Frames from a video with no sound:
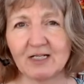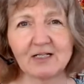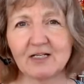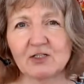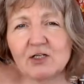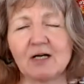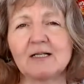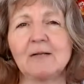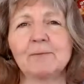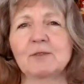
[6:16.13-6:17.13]
And it's not
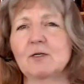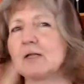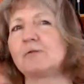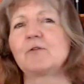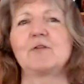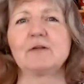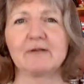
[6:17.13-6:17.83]
color theory.